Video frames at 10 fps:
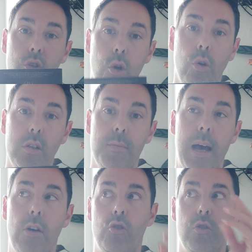talks
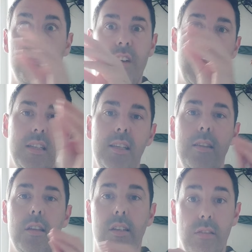about
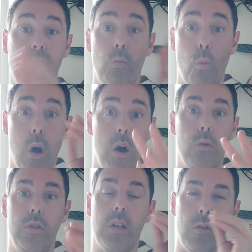traversing the different
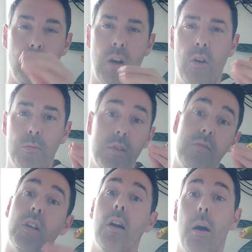worlds and realms
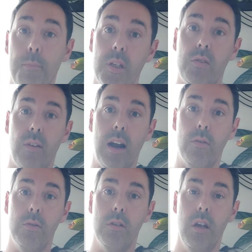of the compass
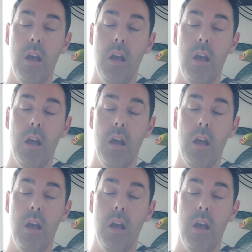round.